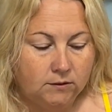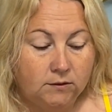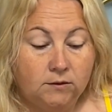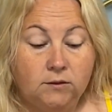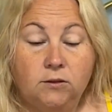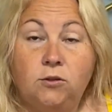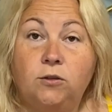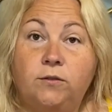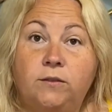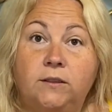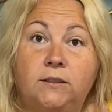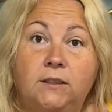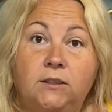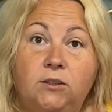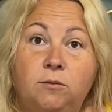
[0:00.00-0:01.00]
it's a tough
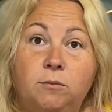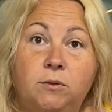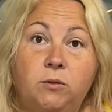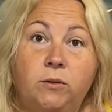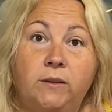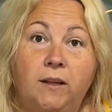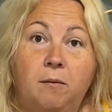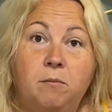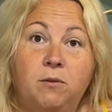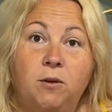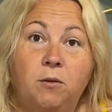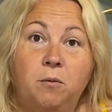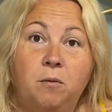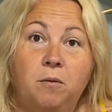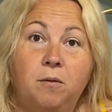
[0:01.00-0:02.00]
decision between them two.